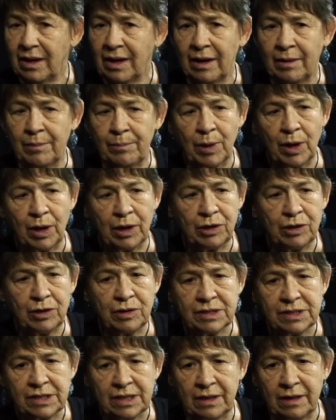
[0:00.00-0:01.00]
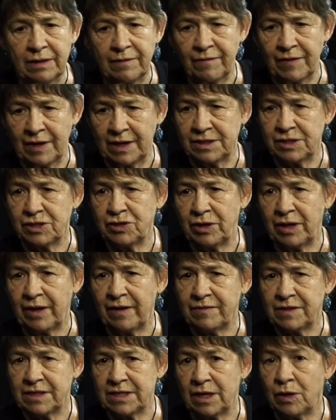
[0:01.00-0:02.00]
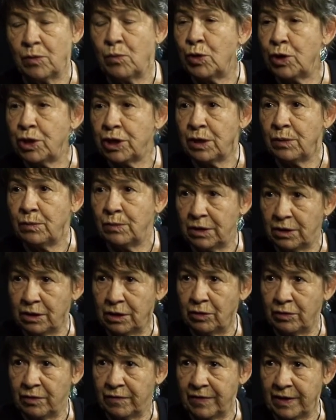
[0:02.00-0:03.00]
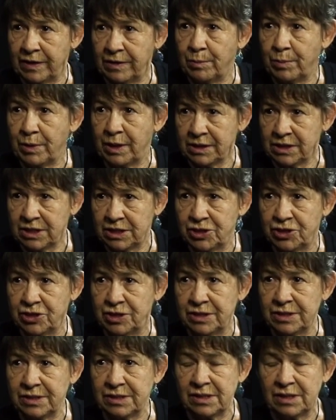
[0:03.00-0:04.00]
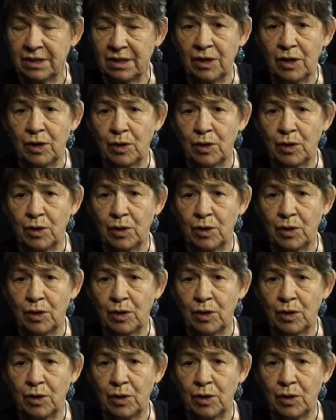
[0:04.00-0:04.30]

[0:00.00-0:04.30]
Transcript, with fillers: And by using the Faster EFT and working with a lot of other practitioners,